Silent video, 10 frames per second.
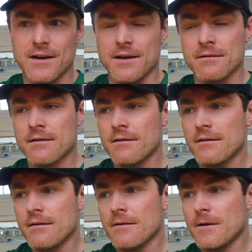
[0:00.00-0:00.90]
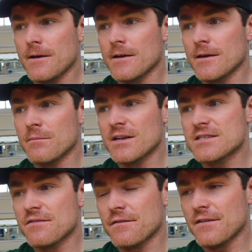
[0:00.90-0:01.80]
And um,
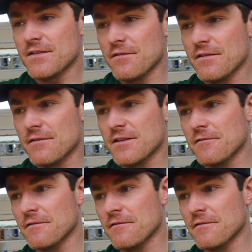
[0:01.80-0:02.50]
it's a fifty fifty